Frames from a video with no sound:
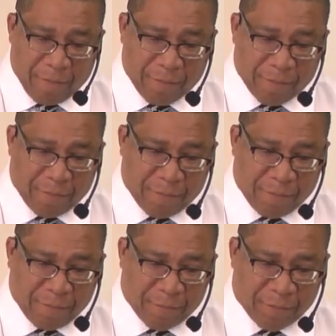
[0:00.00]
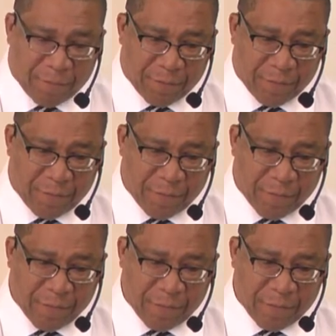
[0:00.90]

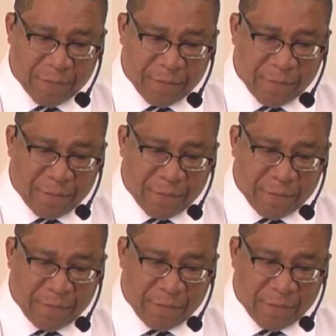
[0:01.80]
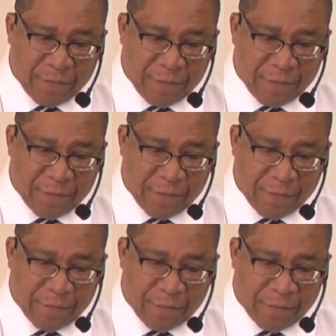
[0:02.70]

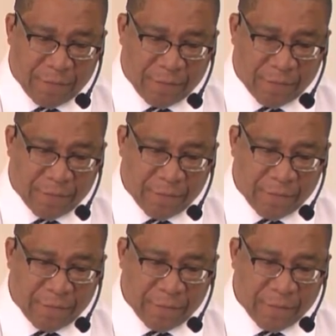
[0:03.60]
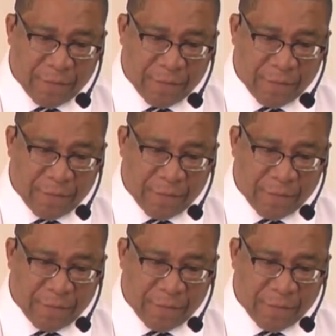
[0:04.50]
[no speech]